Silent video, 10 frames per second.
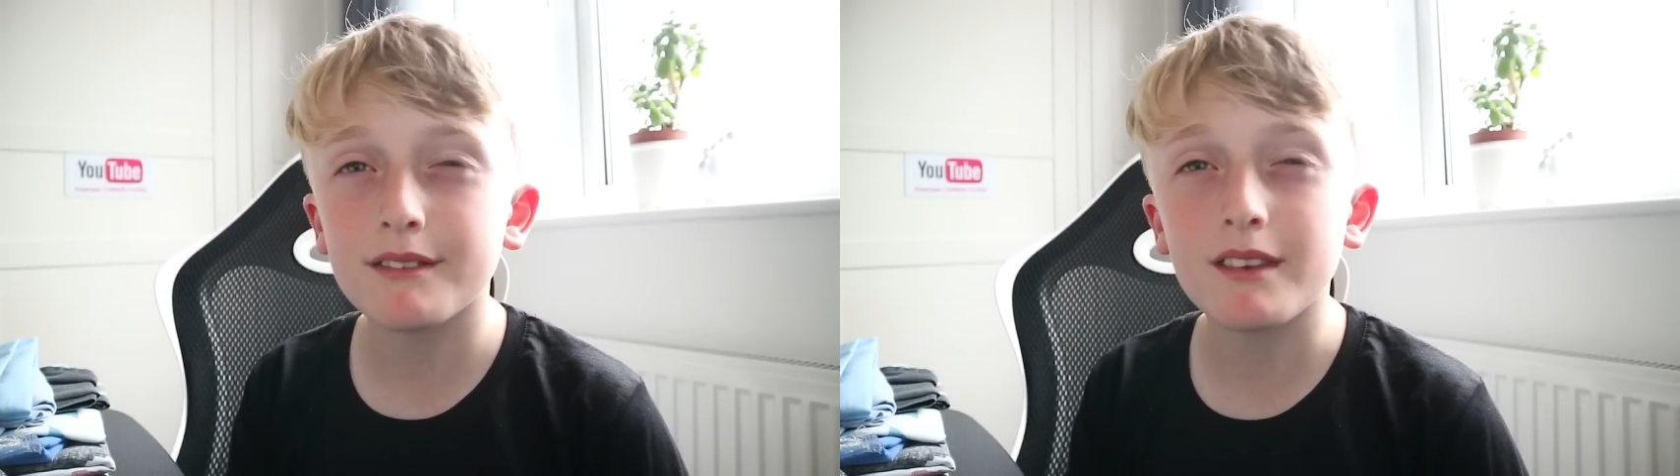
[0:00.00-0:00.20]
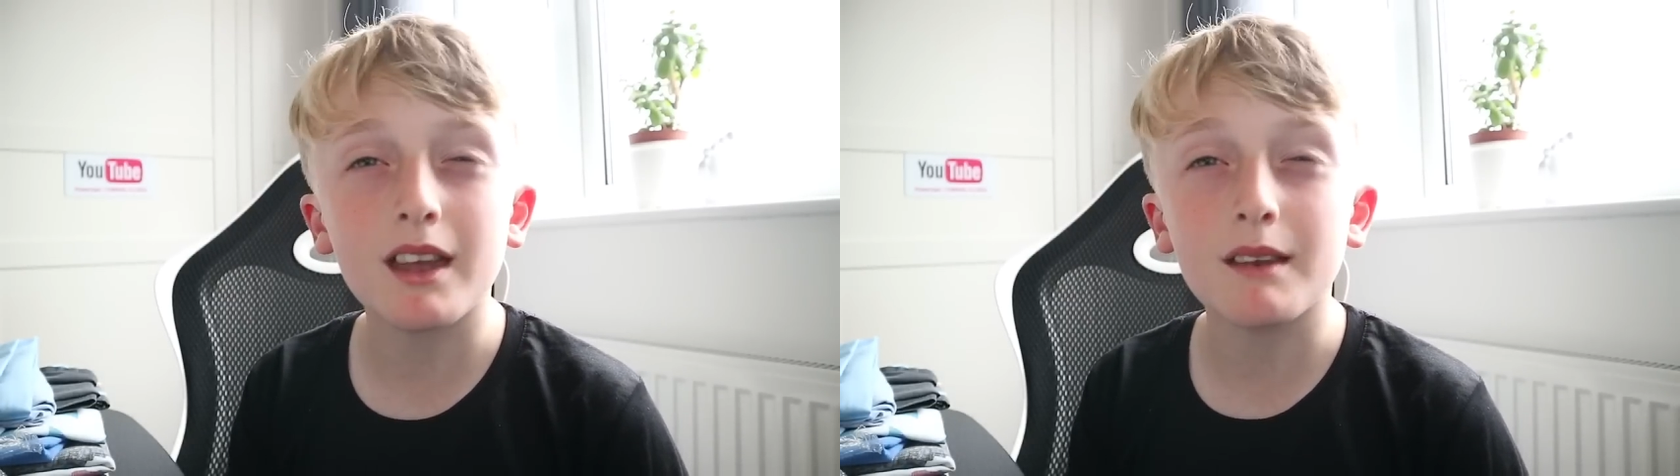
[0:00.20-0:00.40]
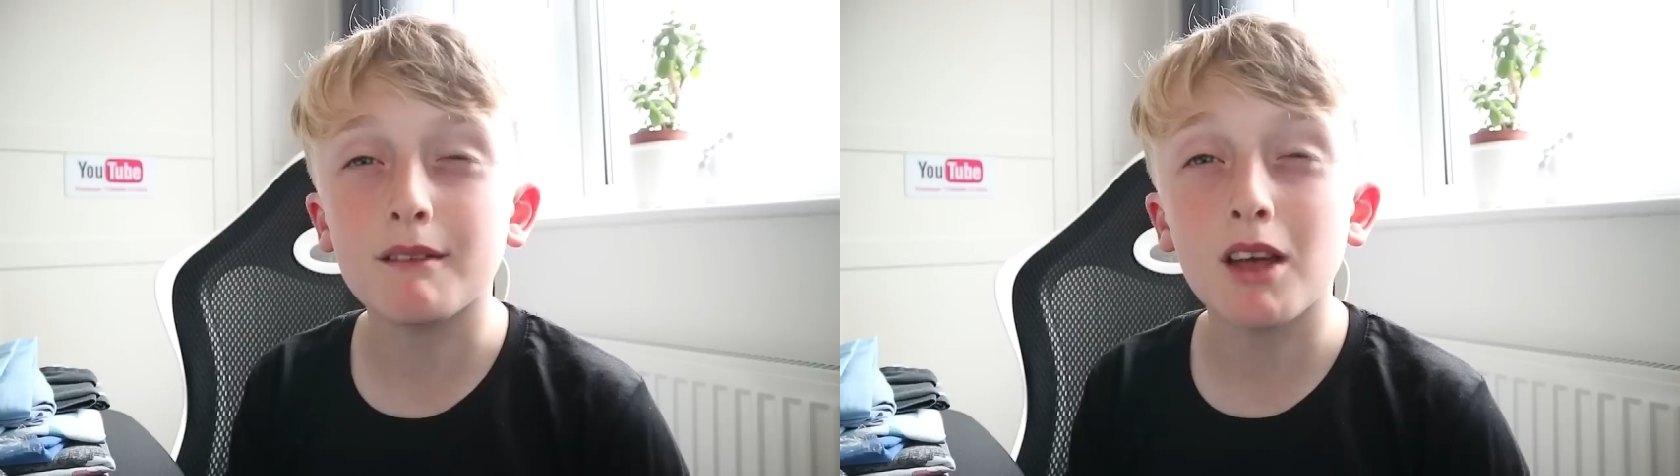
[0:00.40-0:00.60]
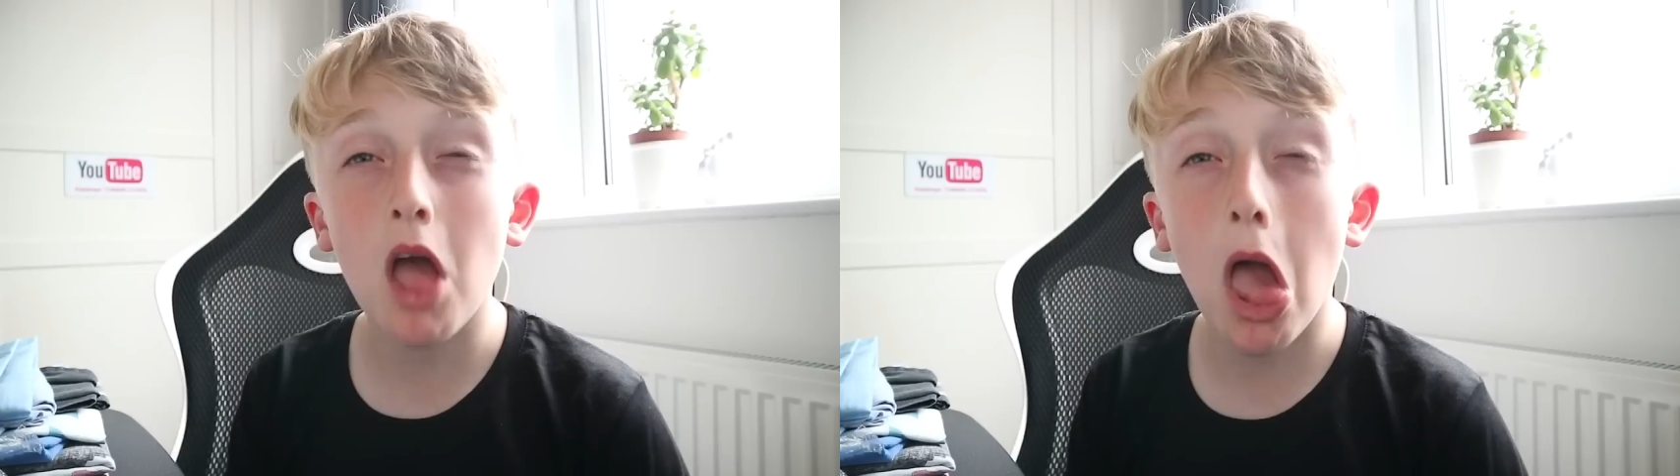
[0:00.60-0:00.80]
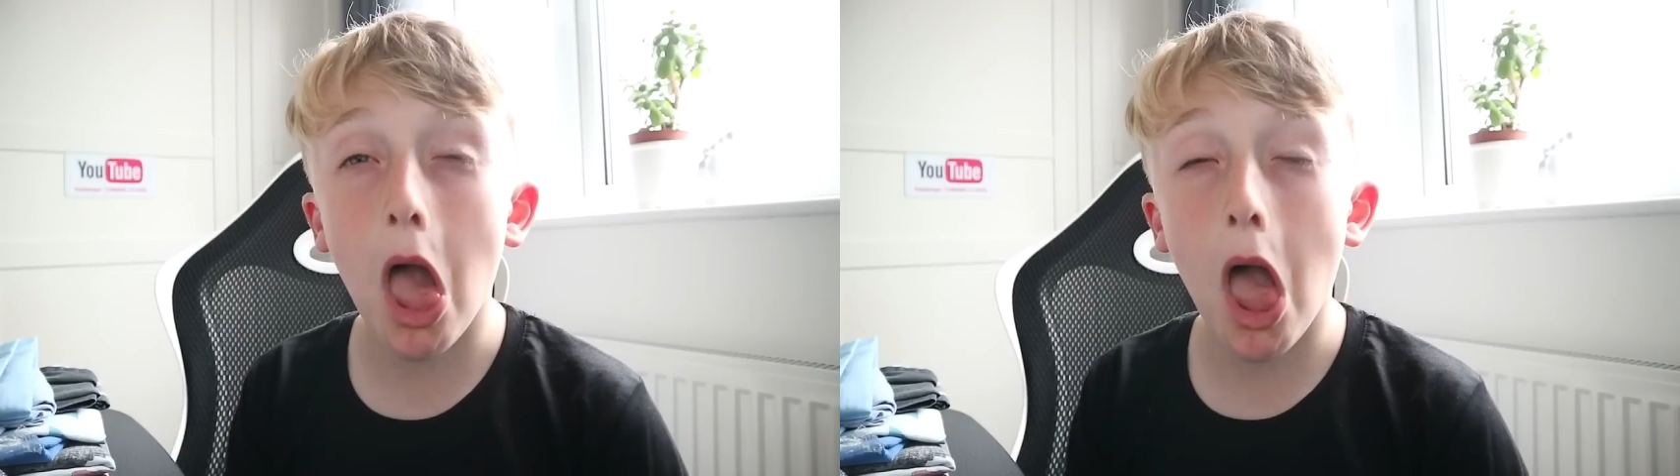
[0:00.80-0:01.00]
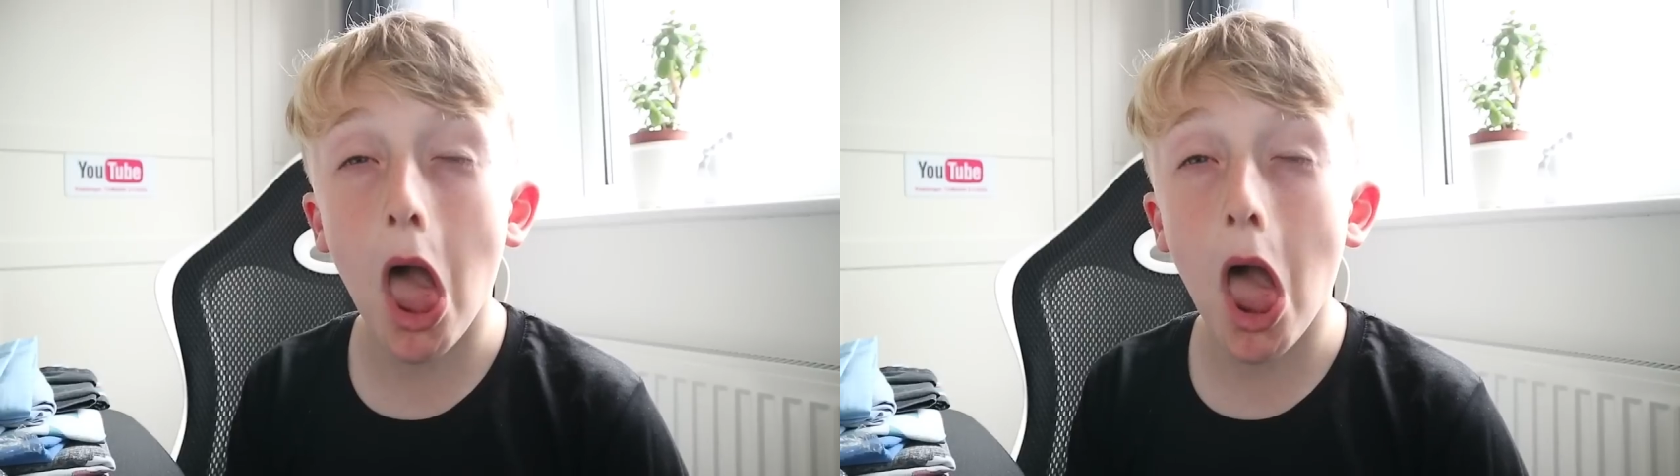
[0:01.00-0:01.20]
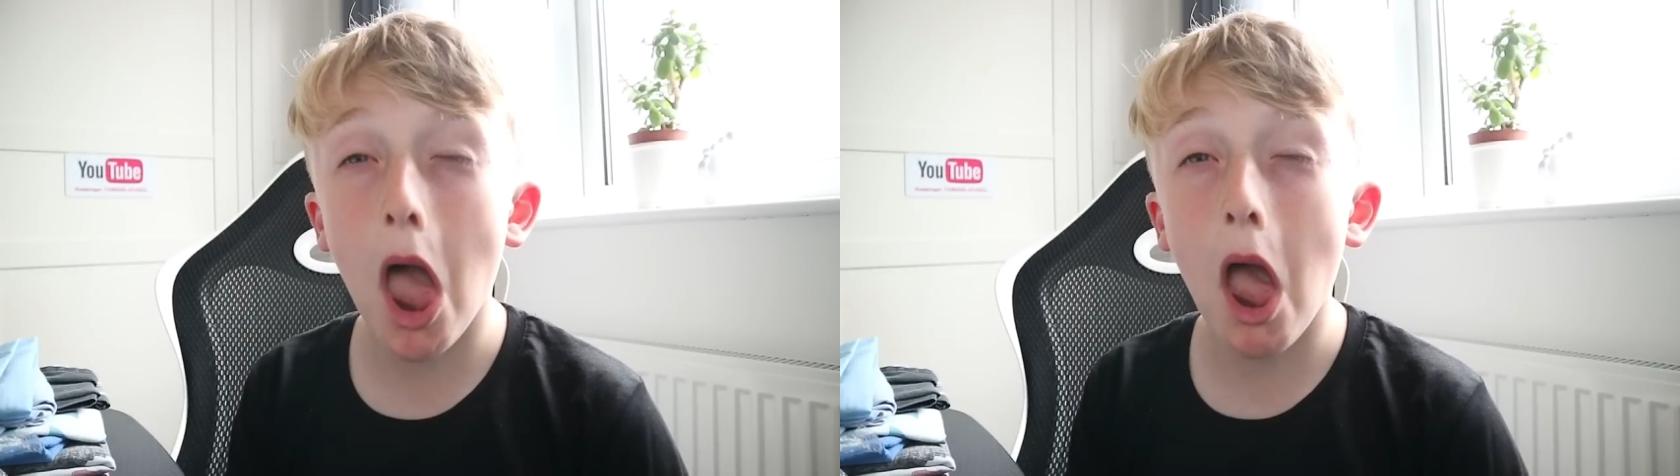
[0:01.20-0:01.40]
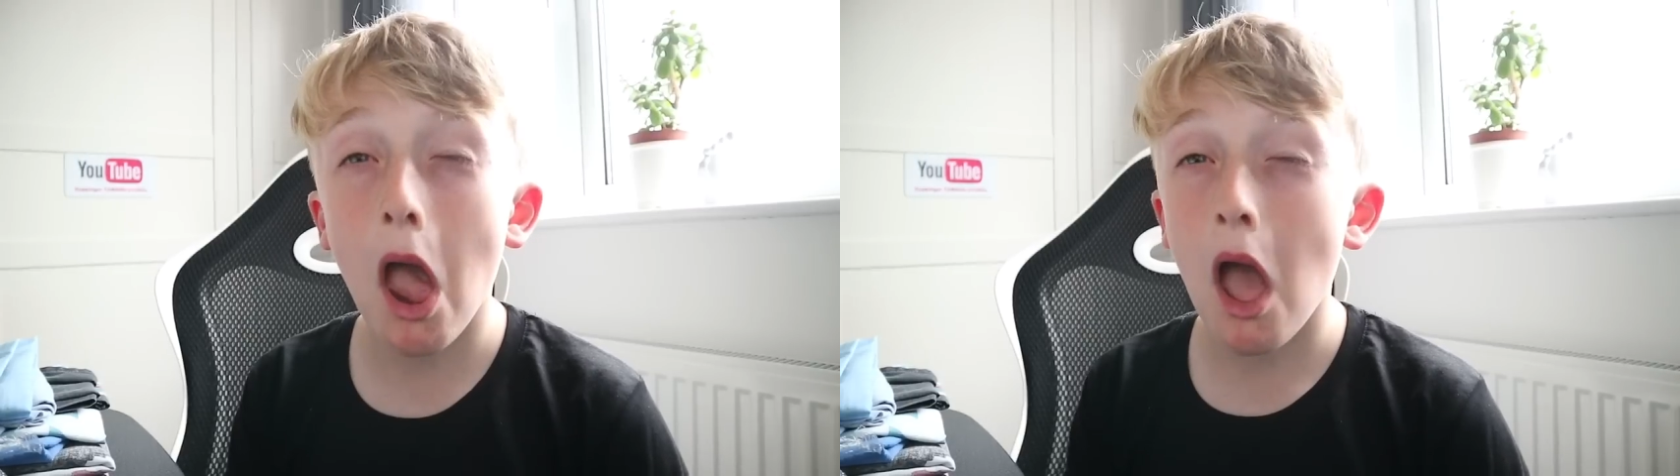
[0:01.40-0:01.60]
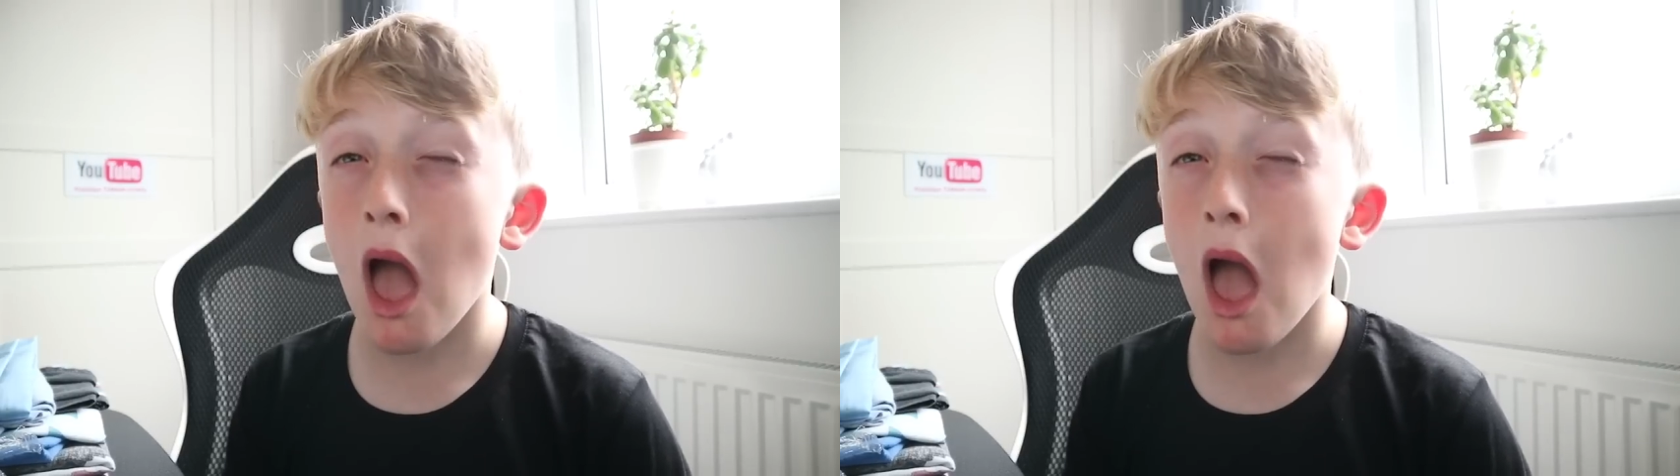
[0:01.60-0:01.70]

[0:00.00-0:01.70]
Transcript: 20 minutes.